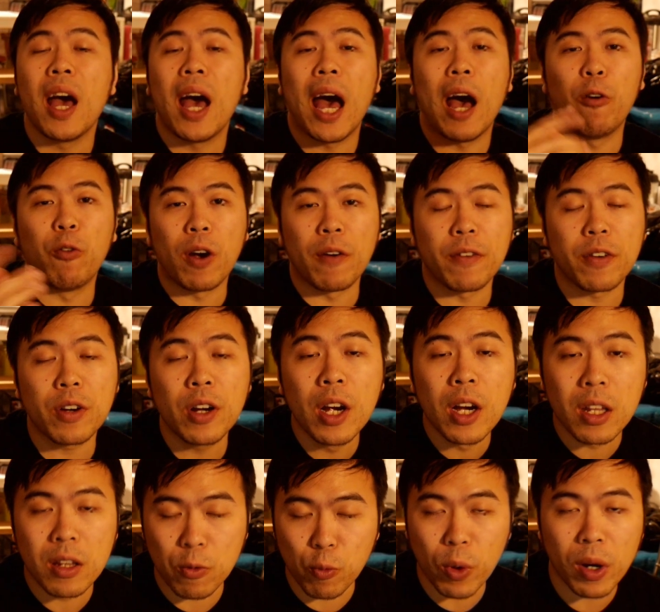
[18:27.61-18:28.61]
However,
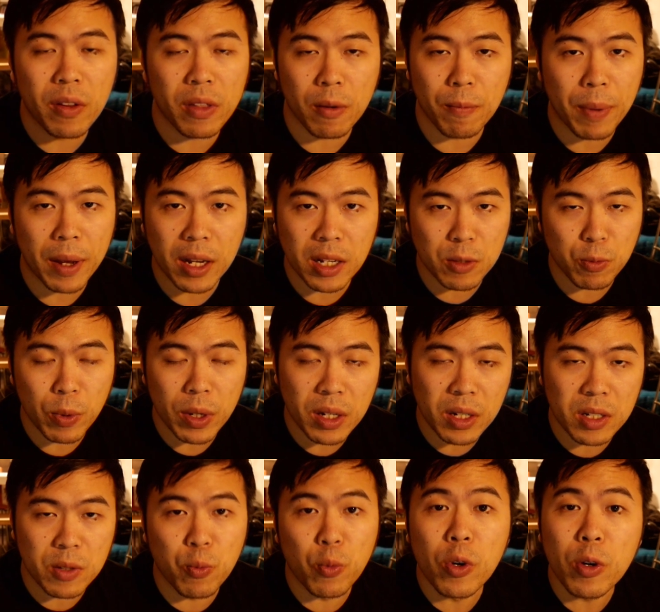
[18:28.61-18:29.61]
one of their biggest
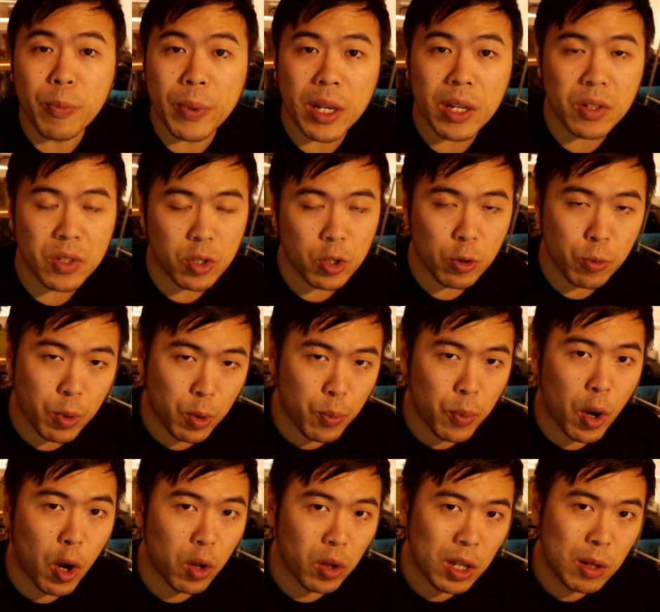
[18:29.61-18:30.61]
weakness will be Super
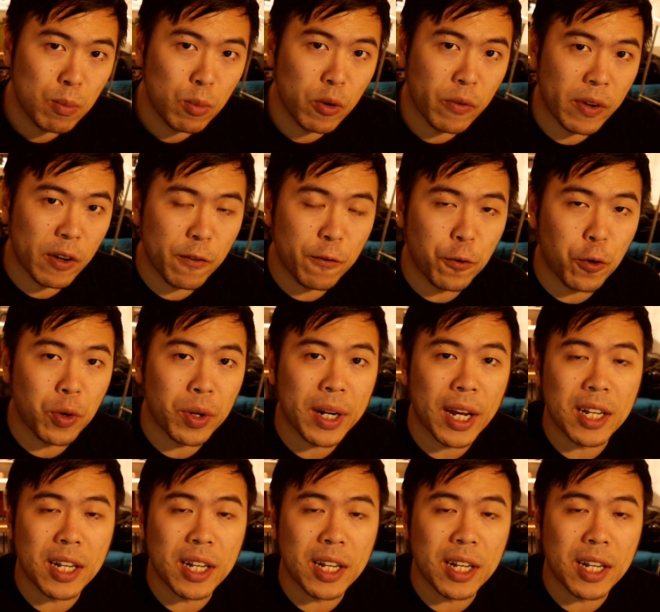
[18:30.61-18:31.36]
Poly moving forward,